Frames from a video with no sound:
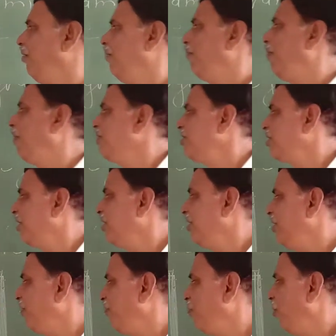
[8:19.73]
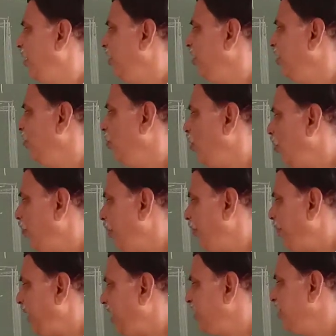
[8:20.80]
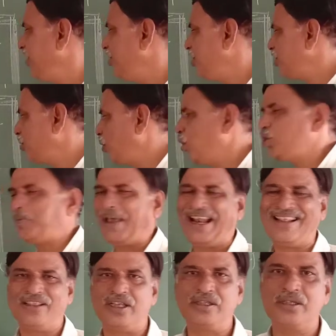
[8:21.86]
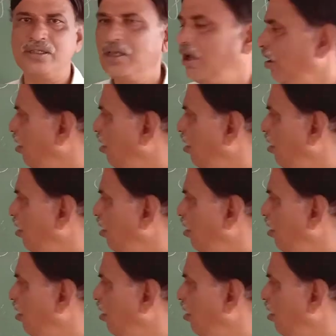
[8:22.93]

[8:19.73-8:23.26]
Function f1, open parenthesis, close parenthesis.